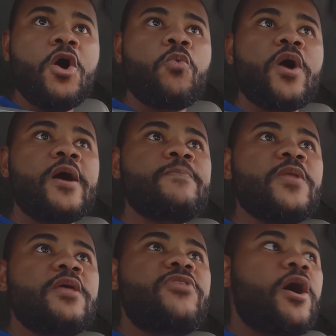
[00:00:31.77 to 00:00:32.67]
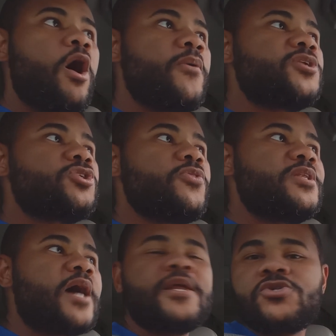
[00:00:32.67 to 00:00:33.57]
where they always show the
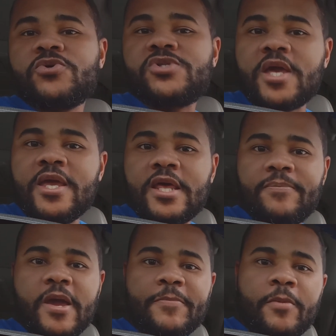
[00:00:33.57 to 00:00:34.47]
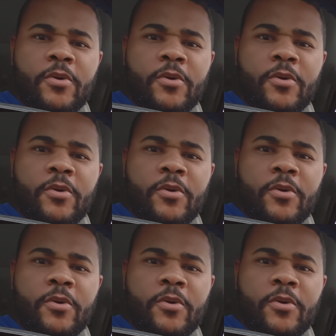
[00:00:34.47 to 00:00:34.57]
dinosaurs eating people.